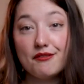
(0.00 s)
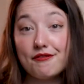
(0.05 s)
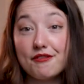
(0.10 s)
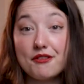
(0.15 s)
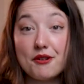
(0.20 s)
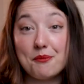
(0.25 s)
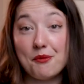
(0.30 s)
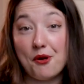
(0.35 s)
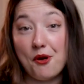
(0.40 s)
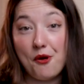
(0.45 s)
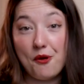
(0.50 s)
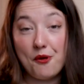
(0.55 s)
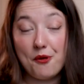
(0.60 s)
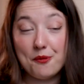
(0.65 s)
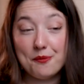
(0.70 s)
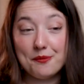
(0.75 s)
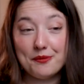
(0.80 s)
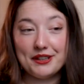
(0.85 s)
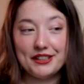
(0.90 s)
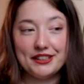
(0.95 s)
from
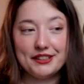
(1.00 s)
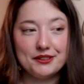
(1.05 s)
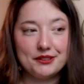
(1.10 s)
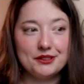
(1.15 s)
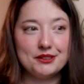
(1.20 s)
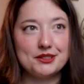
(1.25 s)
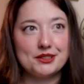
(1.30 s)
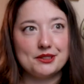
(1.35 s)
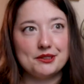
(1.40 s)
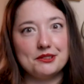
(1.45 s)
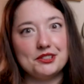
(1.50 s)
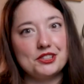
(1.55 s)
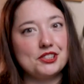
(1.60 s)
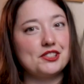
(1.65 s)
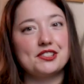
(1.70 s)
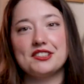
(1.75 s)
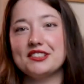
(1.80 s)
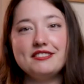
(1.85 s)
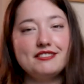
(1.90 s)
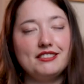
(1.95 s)
home and also
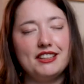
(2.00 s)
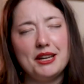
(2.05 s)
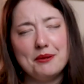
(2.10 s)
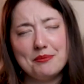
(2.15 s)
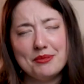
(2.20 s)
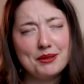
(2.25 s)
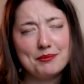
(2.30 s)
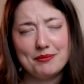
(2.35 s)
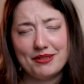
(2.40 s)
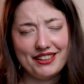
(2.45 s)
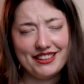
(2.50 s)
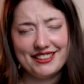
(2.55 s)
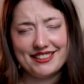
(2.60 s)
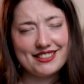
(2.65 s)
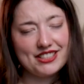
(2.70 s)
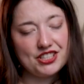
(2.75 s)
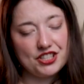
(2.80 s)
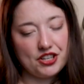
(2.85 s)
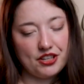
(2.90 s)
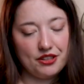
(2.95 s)
just keeping
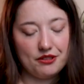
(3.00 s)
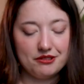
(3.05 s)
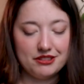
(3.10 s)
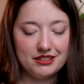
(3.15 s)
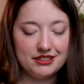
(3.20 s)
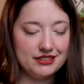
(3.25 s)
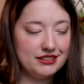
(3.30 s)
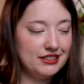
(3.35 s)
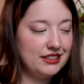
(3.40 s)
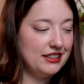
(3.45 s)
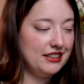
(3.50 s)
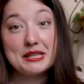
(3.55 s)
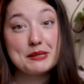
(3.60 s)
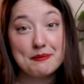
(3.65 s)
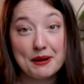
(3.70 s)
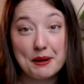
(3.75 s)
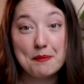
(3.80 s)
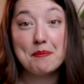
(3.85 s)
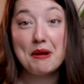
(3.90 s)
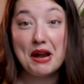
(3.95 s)
plants in general is
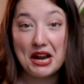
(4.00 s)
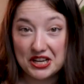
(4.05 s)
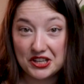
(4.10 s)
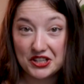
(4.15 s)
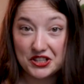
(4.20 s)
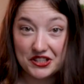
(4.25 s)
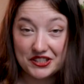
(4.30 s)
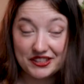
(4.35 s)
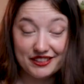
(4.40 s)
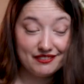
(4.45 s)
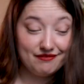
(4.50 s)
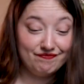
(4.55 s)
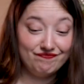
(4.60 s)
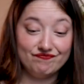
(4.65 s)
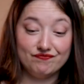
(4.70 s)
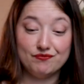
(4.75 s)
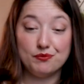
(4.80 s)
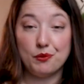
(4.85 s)
my passion,